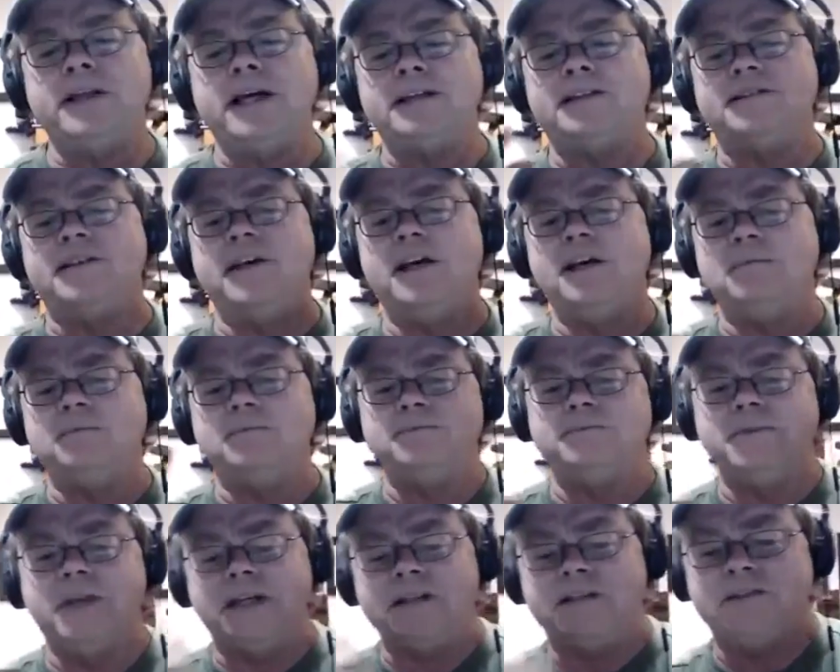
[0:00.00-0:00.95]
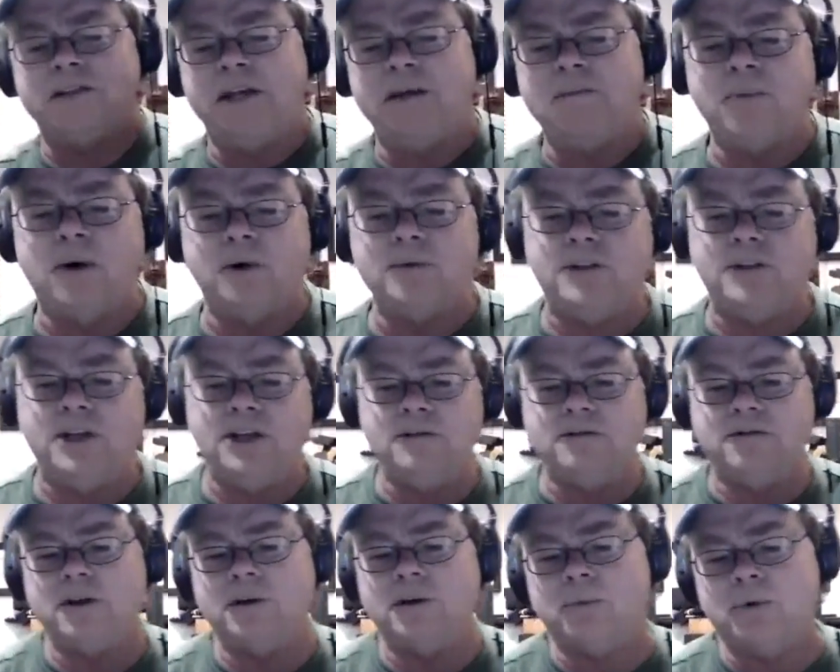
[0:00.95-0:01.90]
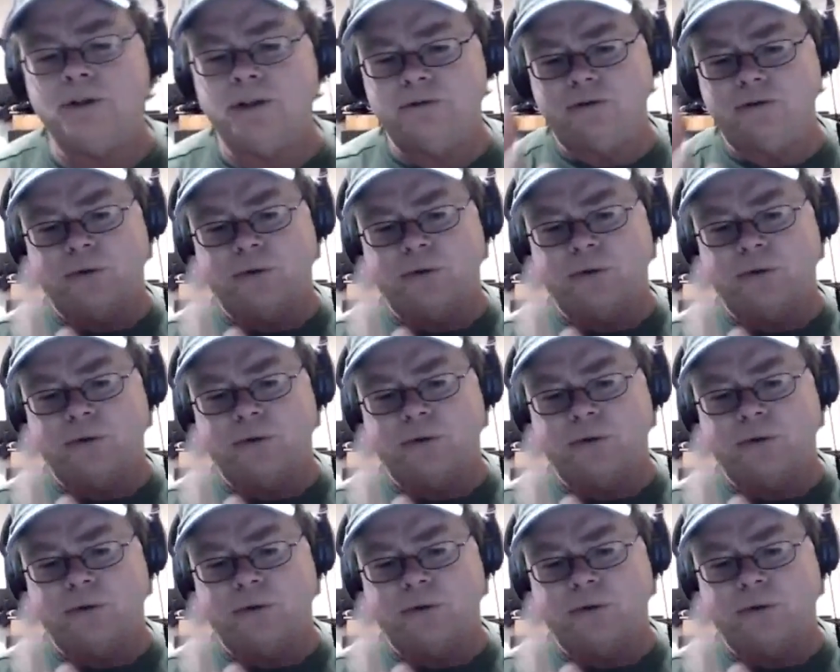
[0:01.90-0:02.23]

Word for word: same that same motif in with the four